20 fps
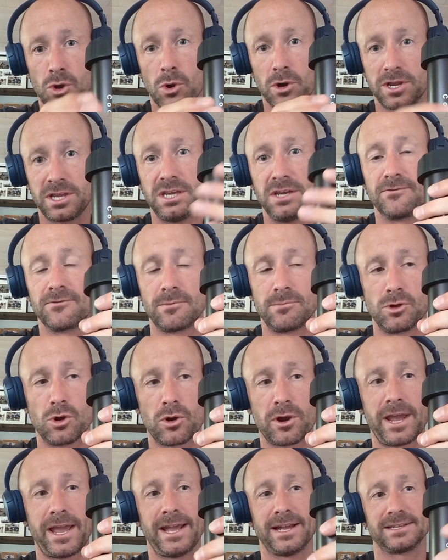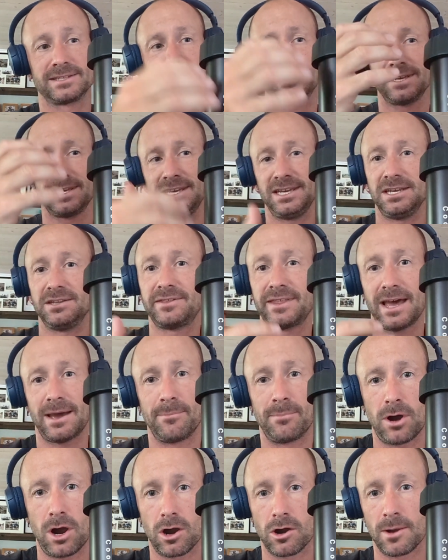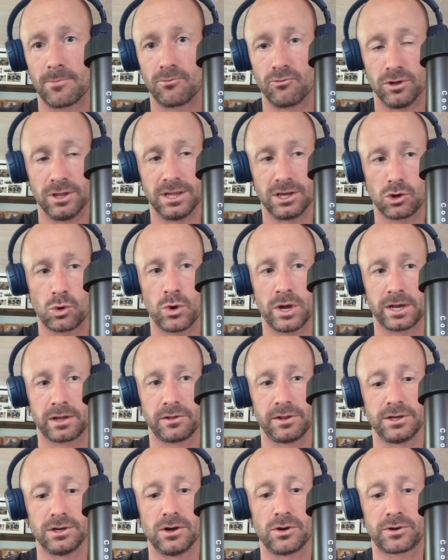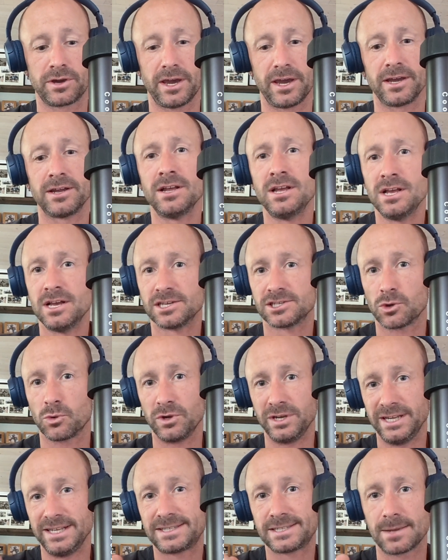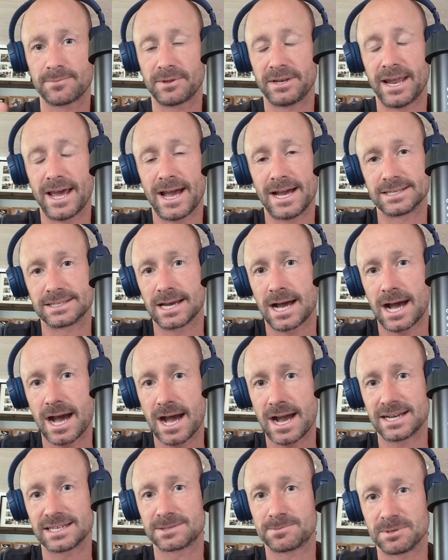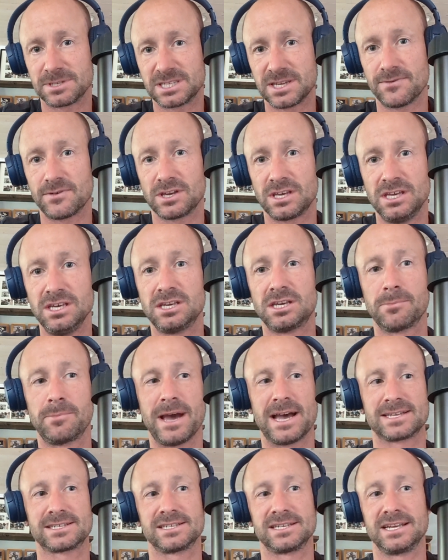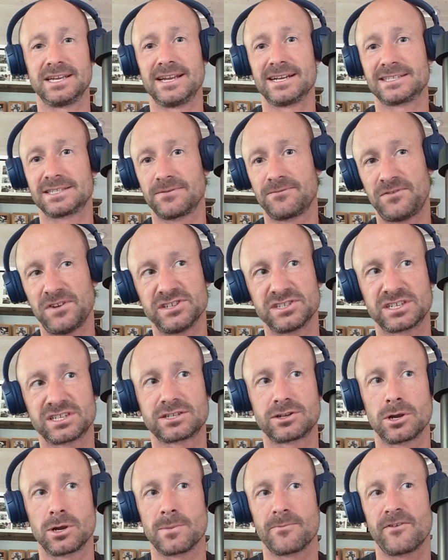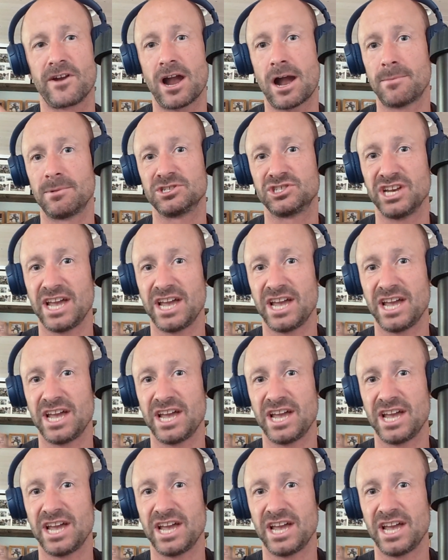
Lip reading: heat from your hands to heat that bar up really quickly, okay? So we need something that has a high specific heat capacity, and that's a physics term for how much